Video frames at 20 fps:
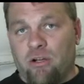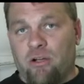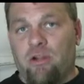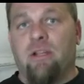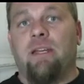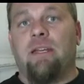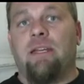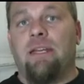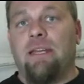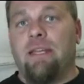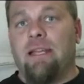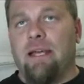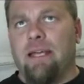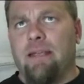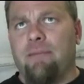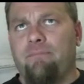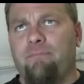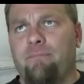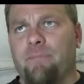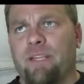You're going to need,
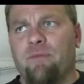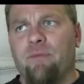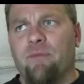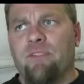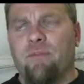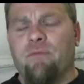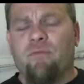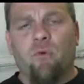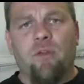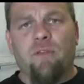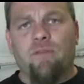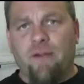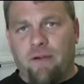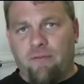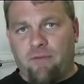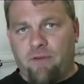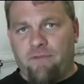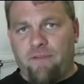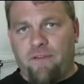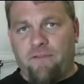I believe it was a
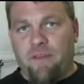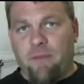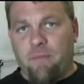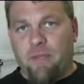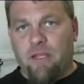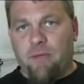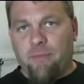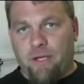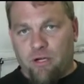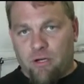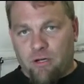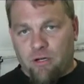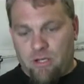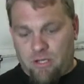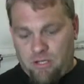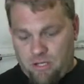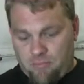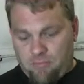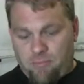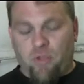45 or a 50mm
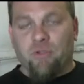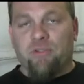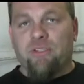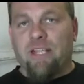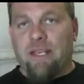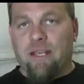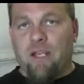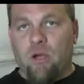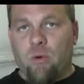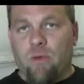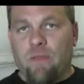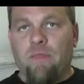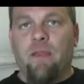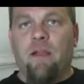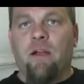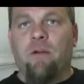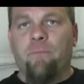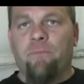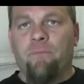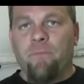bolts that go in
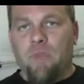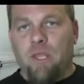there.